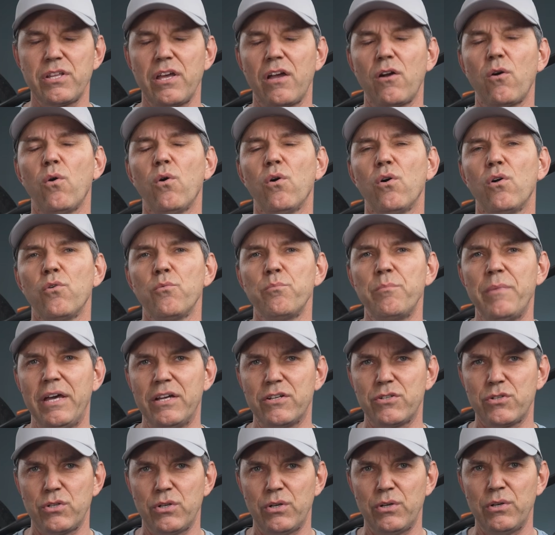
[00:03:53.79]
They all
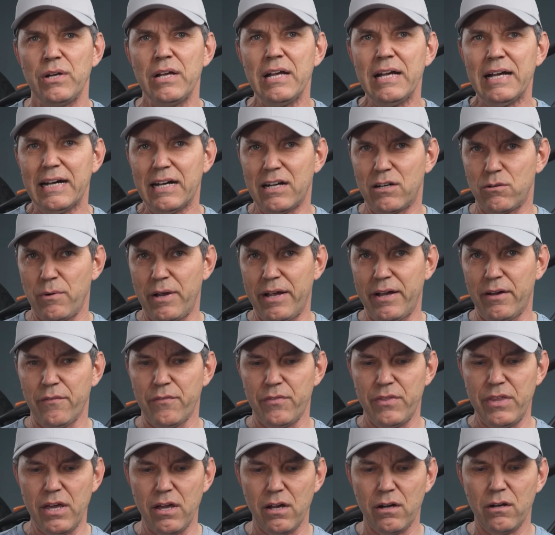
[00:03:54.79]
measure
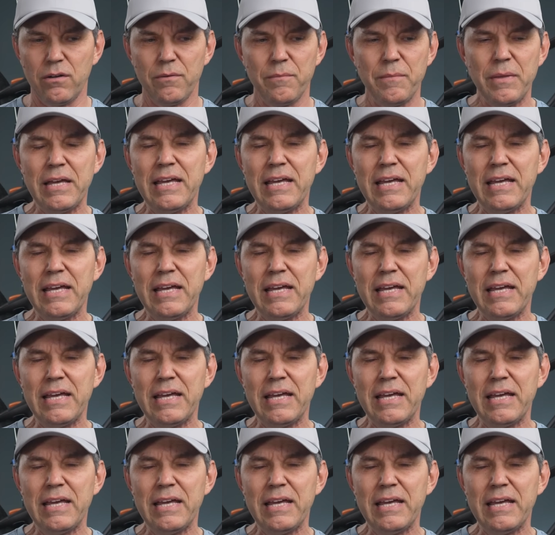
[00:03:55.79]
around there.